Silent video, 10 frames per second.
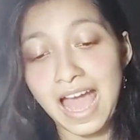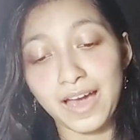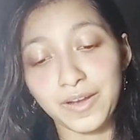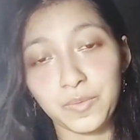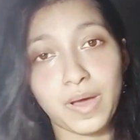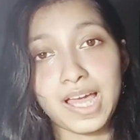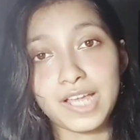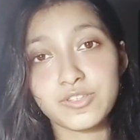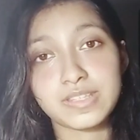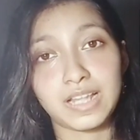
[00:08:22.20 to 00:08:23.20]
I don't know
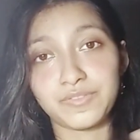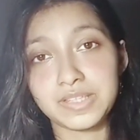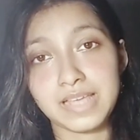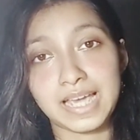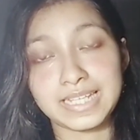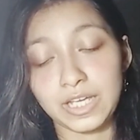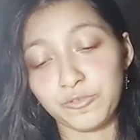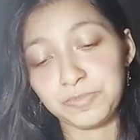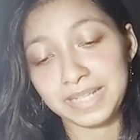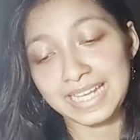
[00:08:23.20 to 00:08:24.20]
why, I just love this idea
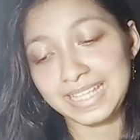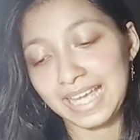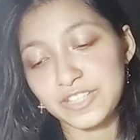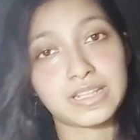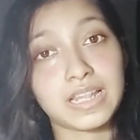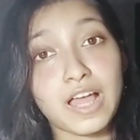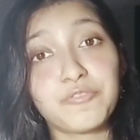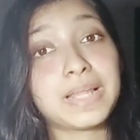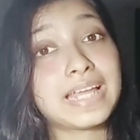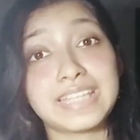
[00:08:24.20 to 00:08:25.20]
of planning. I just
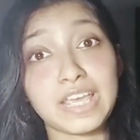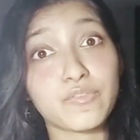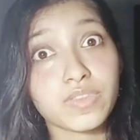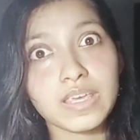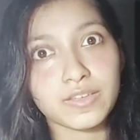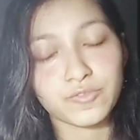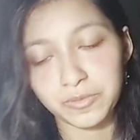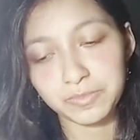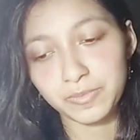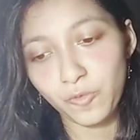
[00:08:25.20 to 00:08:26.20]
love planning everything
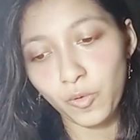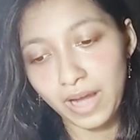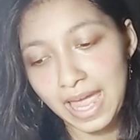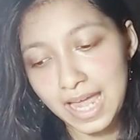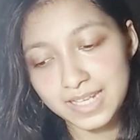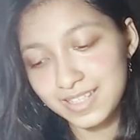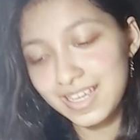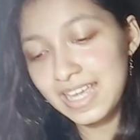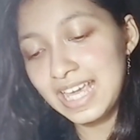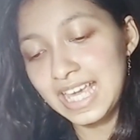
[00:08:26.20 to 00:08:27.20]
from beforehand.
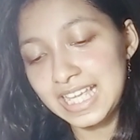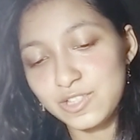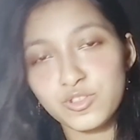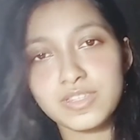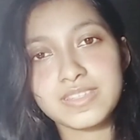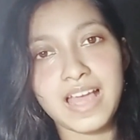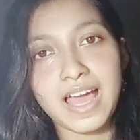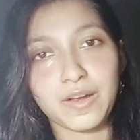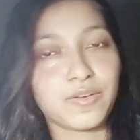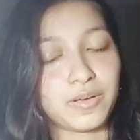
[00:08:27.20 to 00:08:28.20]
It's just,
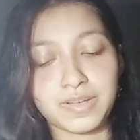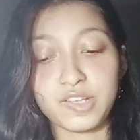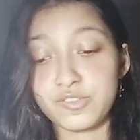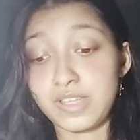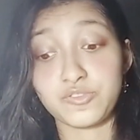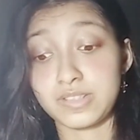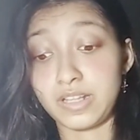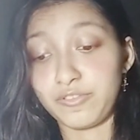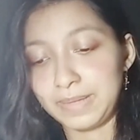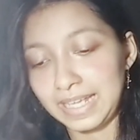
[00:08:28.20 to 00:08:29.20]
I don't know, I just
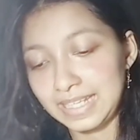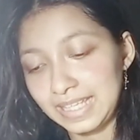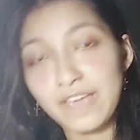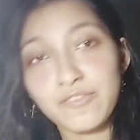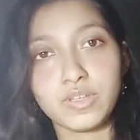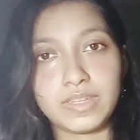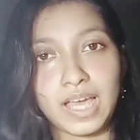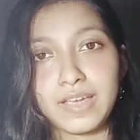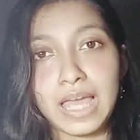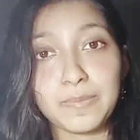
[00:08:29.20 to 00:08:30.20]
love planning
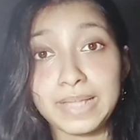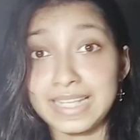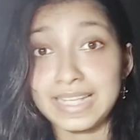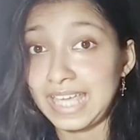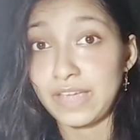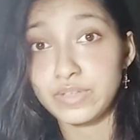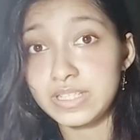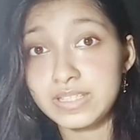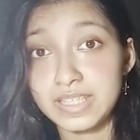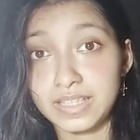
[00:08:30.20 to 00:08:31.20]
everything. I plan like
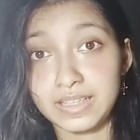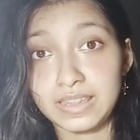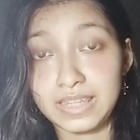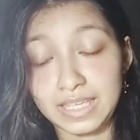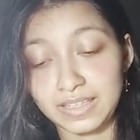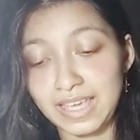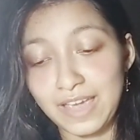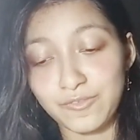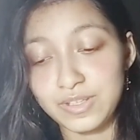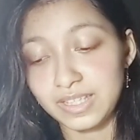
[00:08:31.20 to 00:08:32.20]
every single thing,
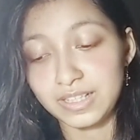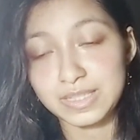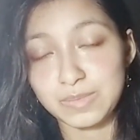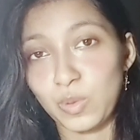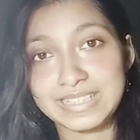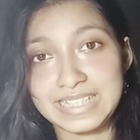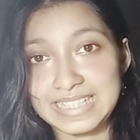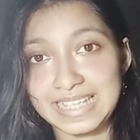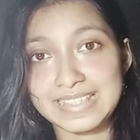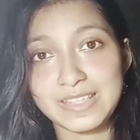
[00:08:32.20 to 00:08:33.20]
every single small
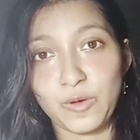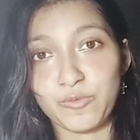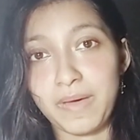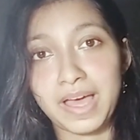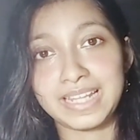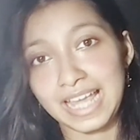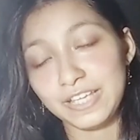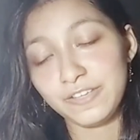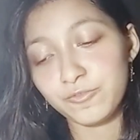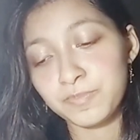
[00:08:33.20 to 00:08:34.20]
details of my
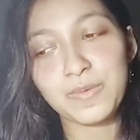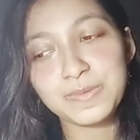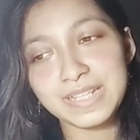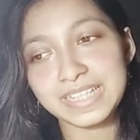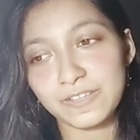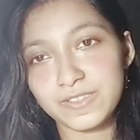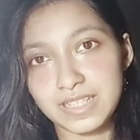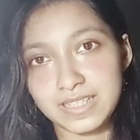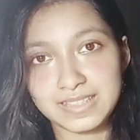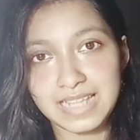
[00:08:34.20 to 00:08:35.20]
life. Also, like if
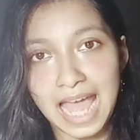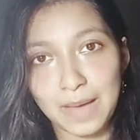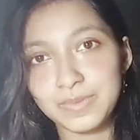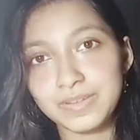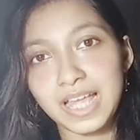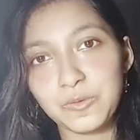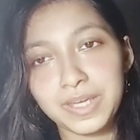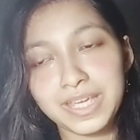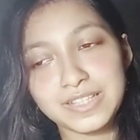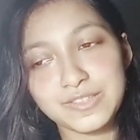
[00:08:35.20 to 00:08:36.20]
it doesn't happen
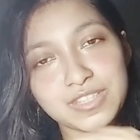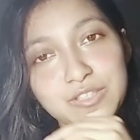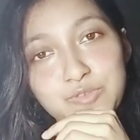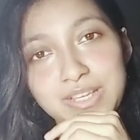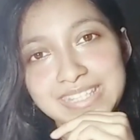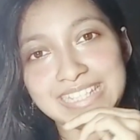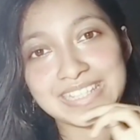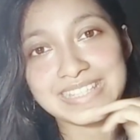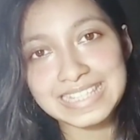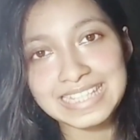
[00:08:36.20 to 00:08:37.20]
that way, it's just
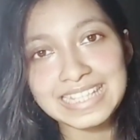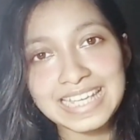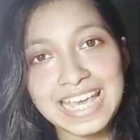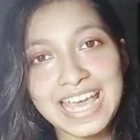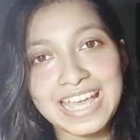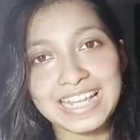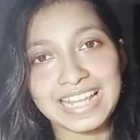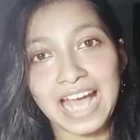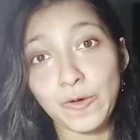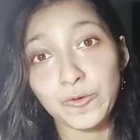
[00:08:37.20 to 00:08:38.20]
interesting to see
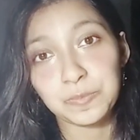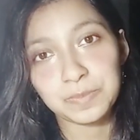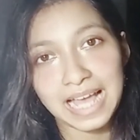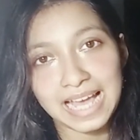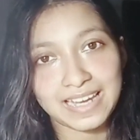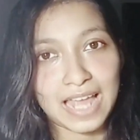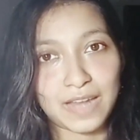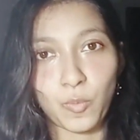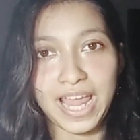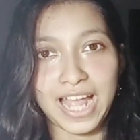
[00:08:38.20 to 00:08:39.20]
like how you plan
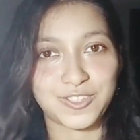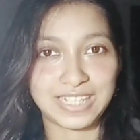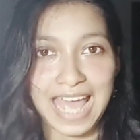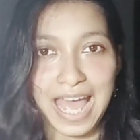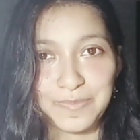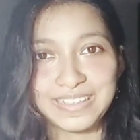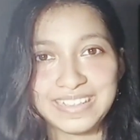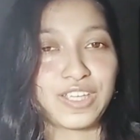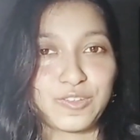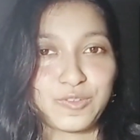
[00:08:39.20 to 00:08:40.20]
and what actually
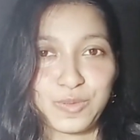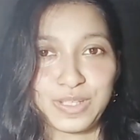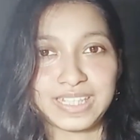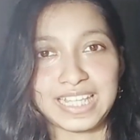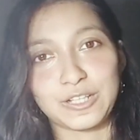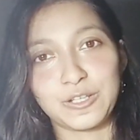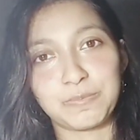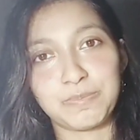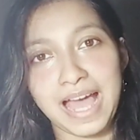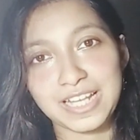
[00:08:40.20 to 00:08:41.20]
happened. You can really like
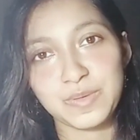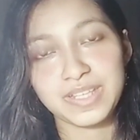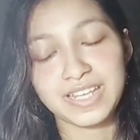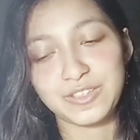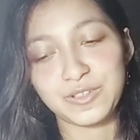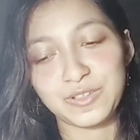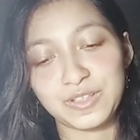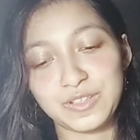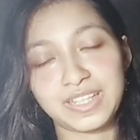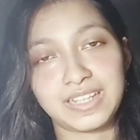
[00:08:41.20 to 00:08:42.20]
look back to it, and
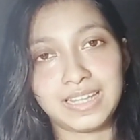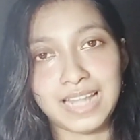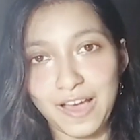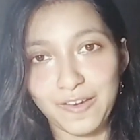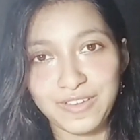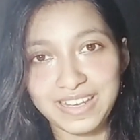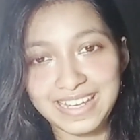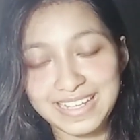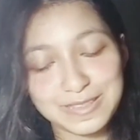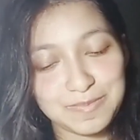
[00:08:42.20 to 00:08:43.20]
you can laugh at
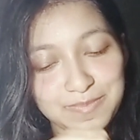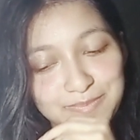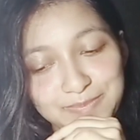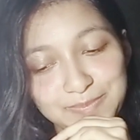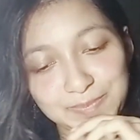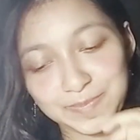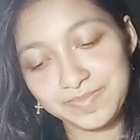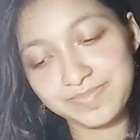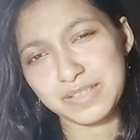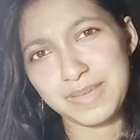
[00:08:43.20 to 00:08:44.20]
it.
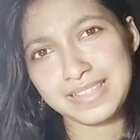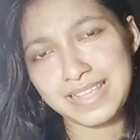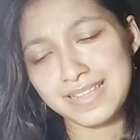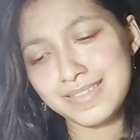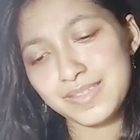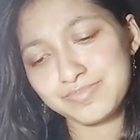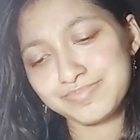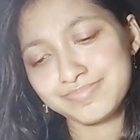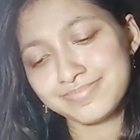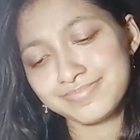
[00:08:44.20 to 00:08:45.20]
Does it make sense?
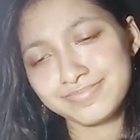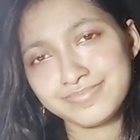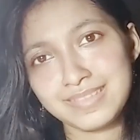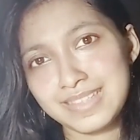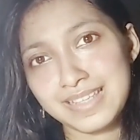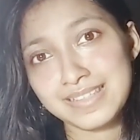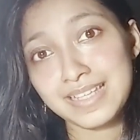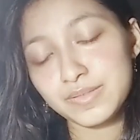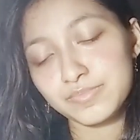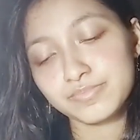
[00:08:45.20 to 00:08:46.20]
Does
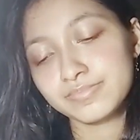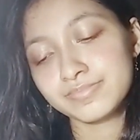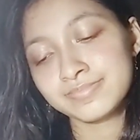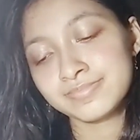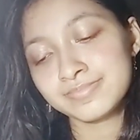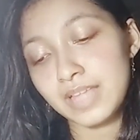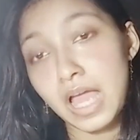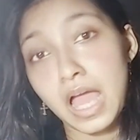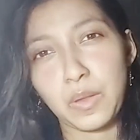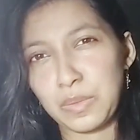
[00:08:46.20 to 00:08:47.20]
it?
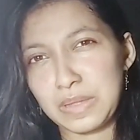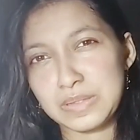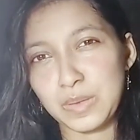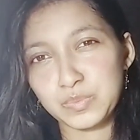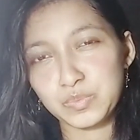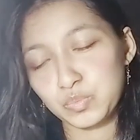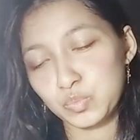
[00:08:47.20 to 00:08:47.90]
I don't think so.